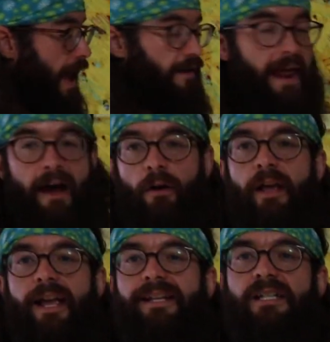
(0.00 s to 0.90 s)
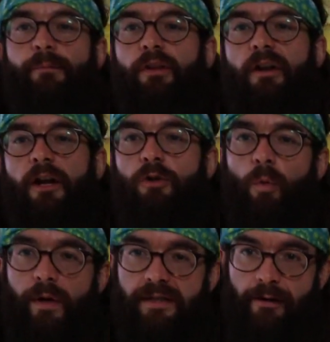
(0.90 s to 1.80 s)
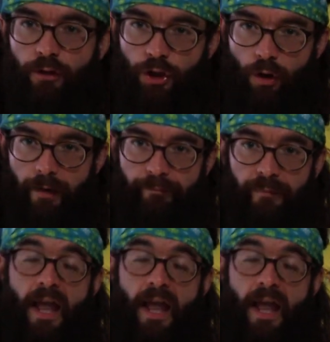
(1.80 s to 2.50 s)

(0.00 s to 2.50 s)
And now it's something that I don't waste energy on.